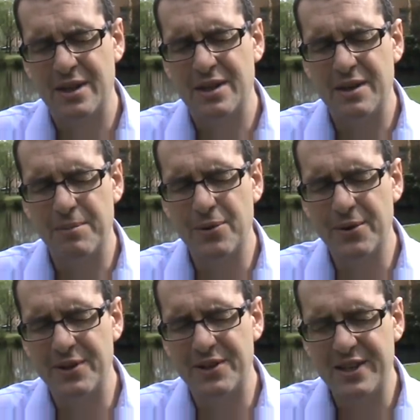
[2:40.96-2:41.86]
the
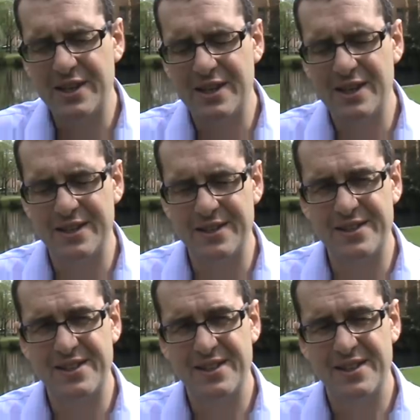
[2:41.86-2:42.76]
important thing
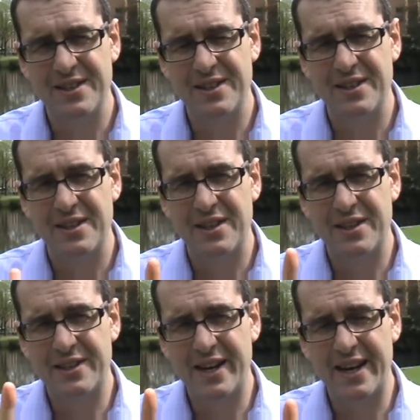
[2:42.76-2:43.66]
is
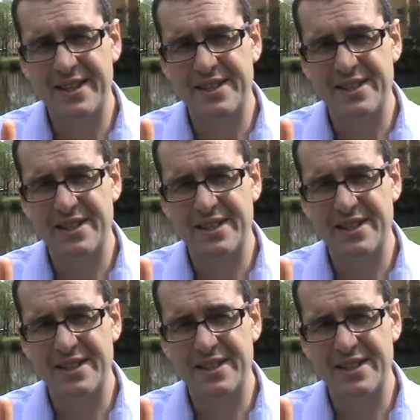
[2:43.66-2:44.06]
that